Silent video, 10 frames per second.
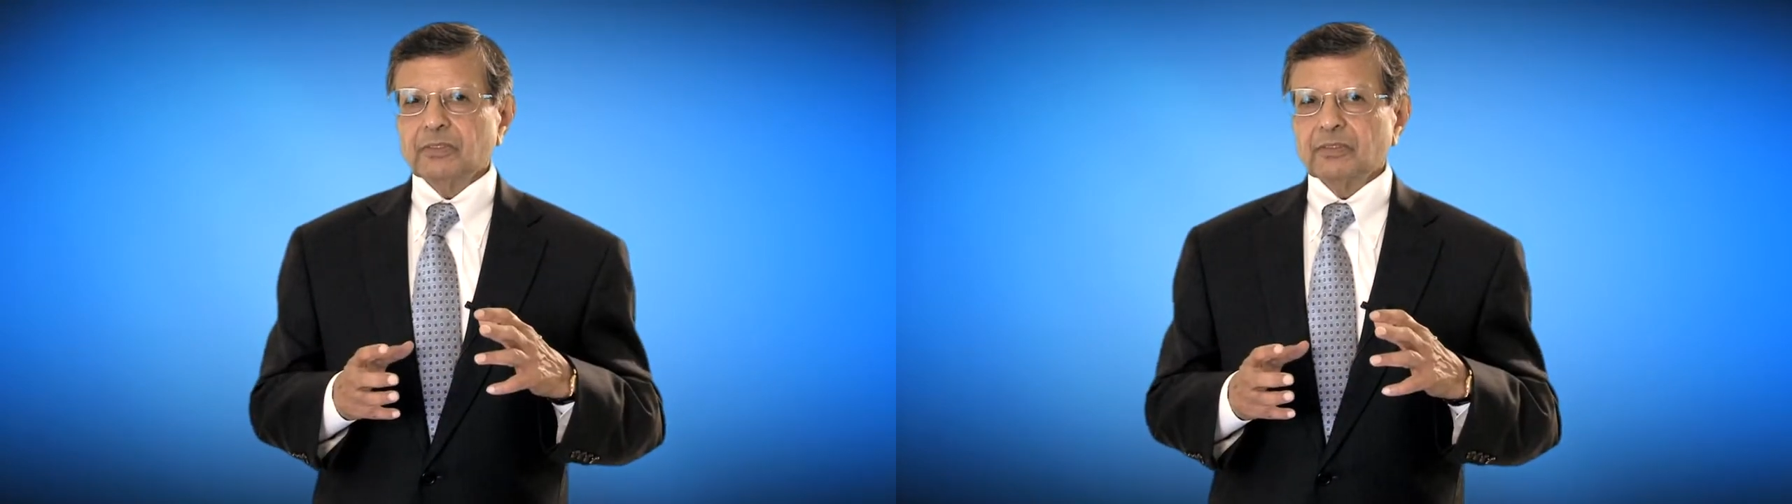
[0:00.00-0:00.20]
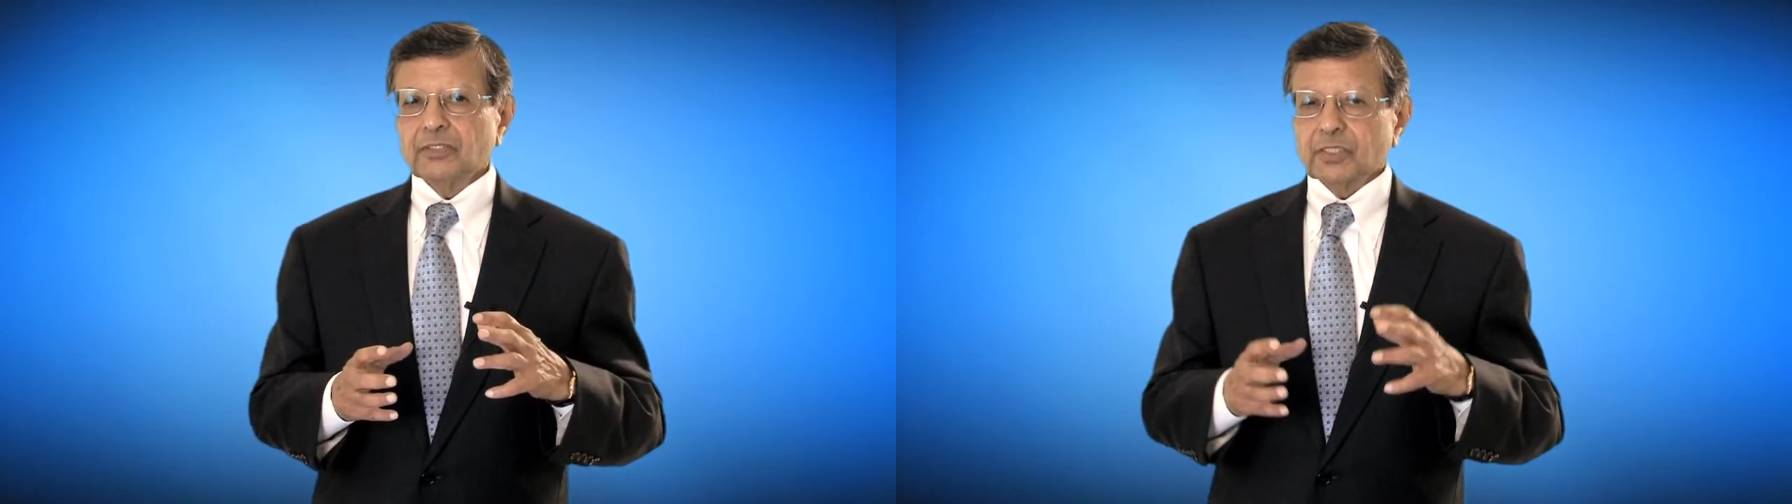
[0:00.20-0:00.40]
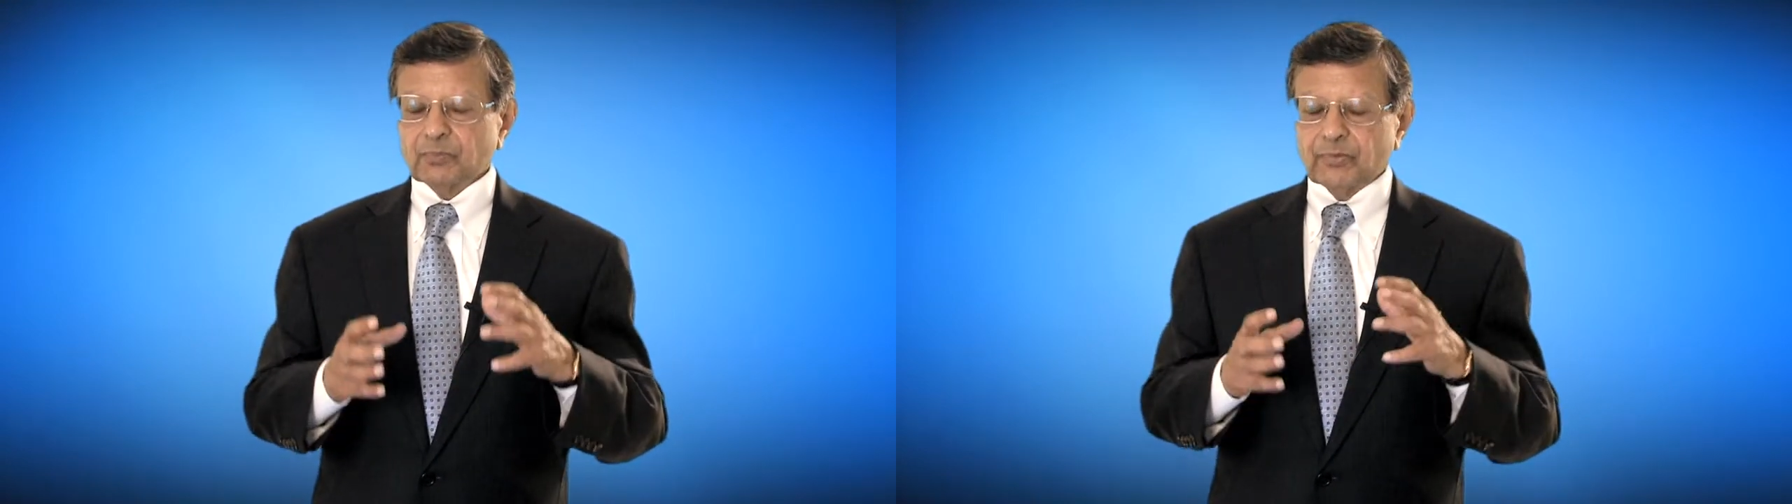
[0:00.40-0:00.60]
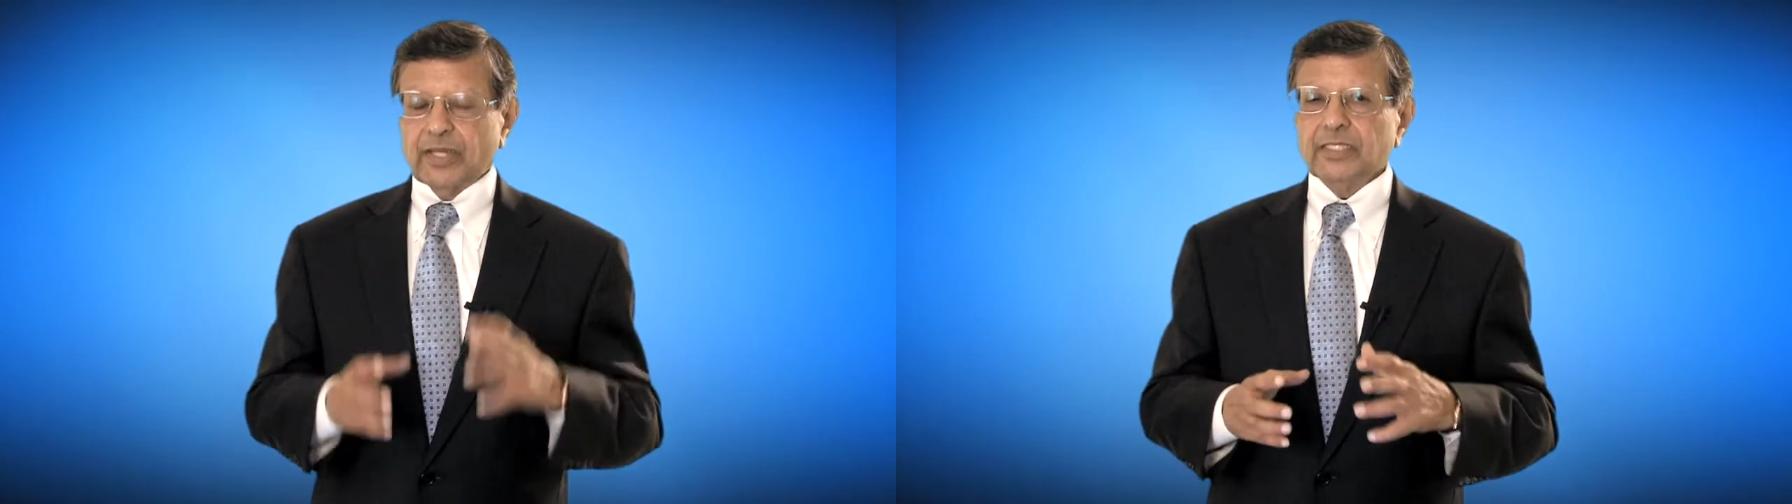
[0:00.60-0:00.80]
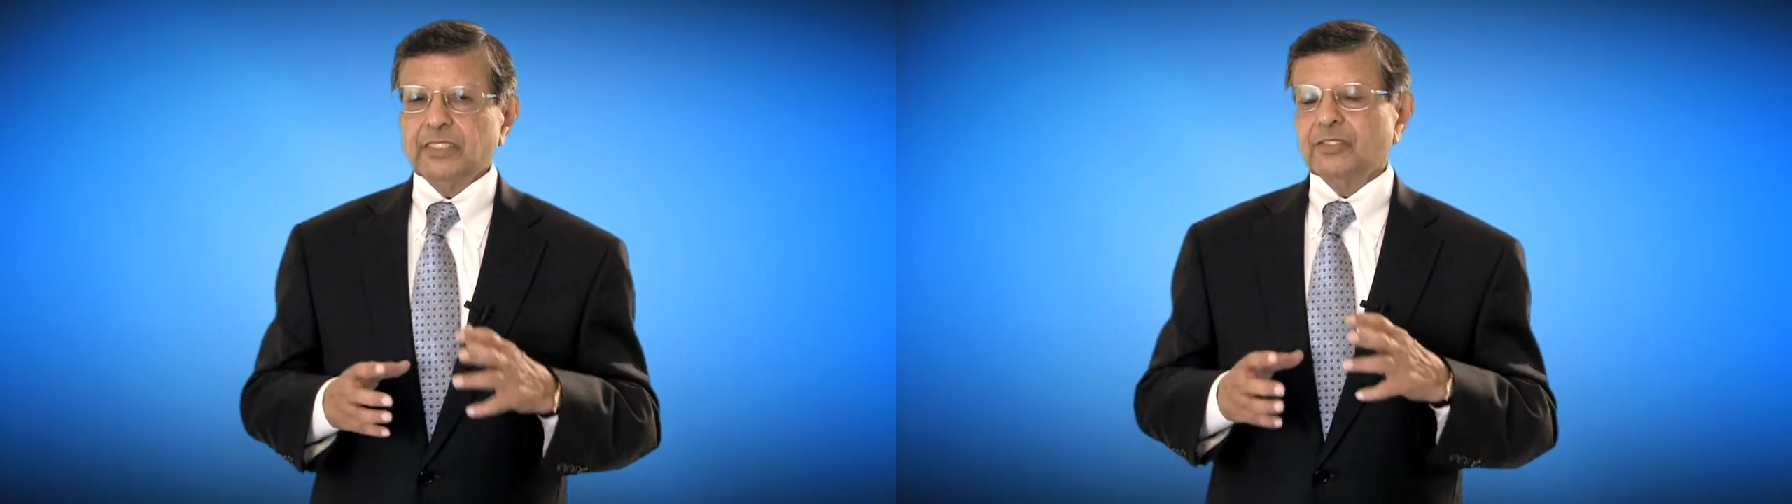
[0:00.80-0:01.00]

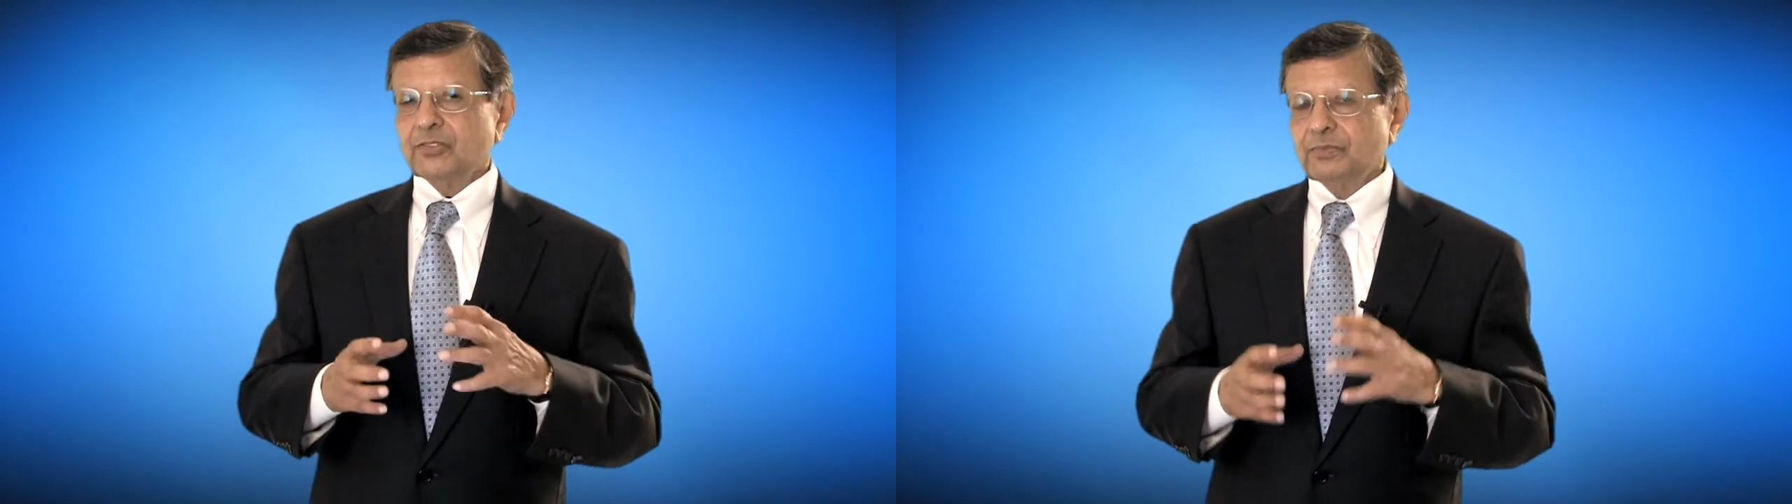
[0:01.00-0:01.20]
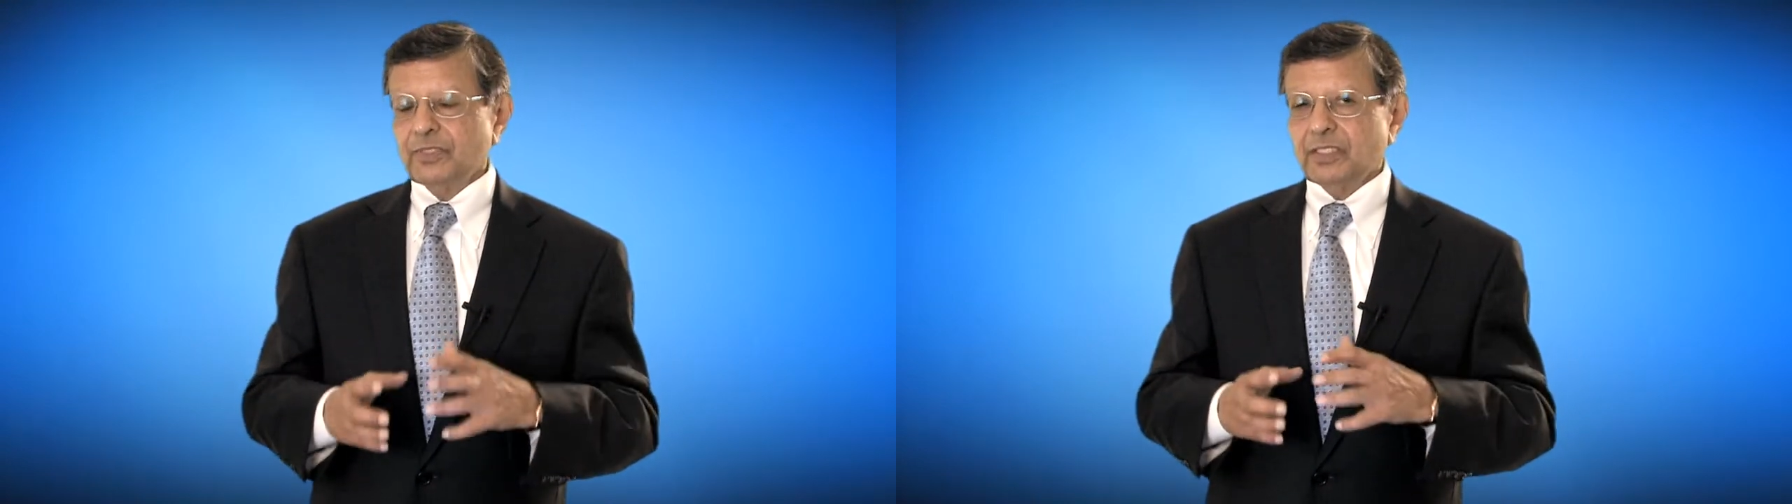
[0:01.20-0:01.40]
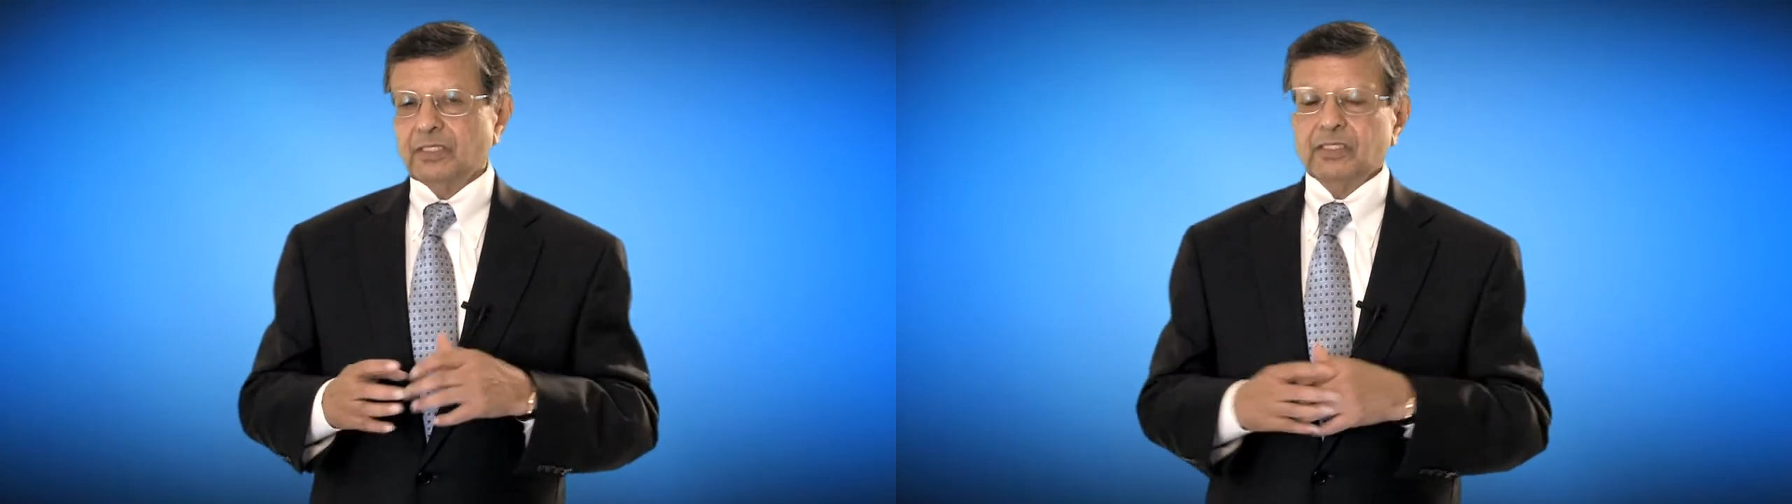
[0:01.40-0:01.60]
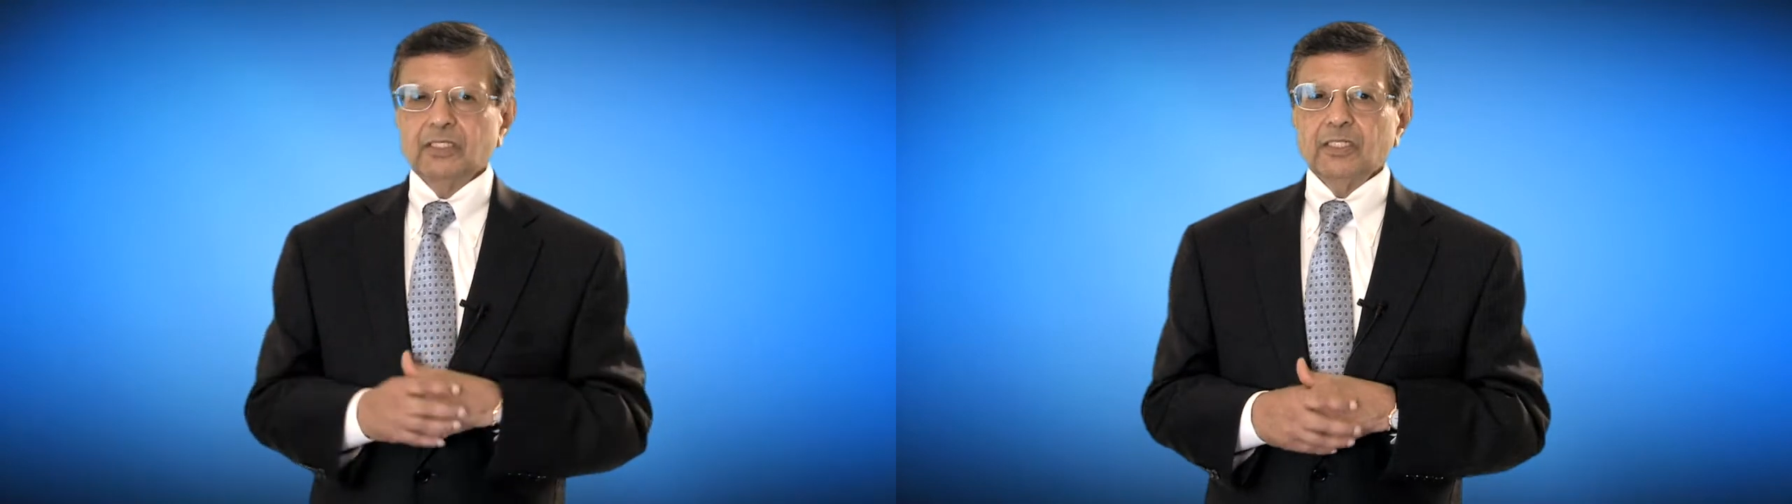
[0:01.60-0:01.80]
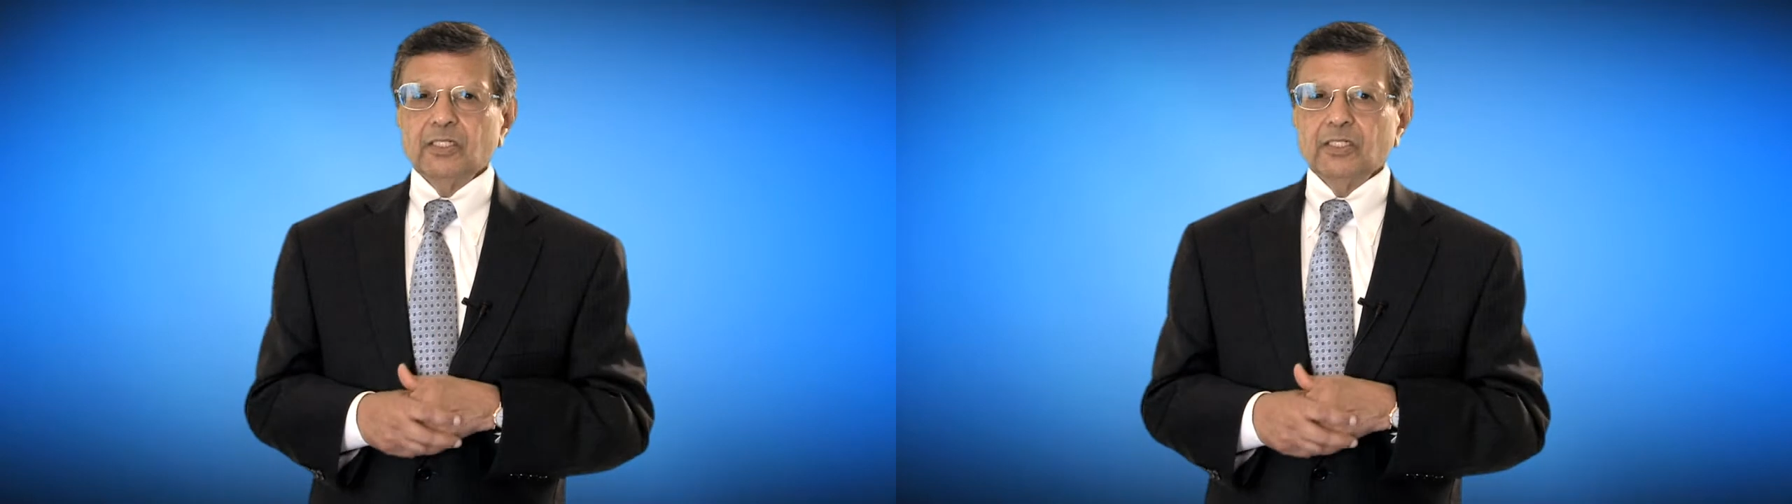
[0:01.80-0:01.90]
surprising to me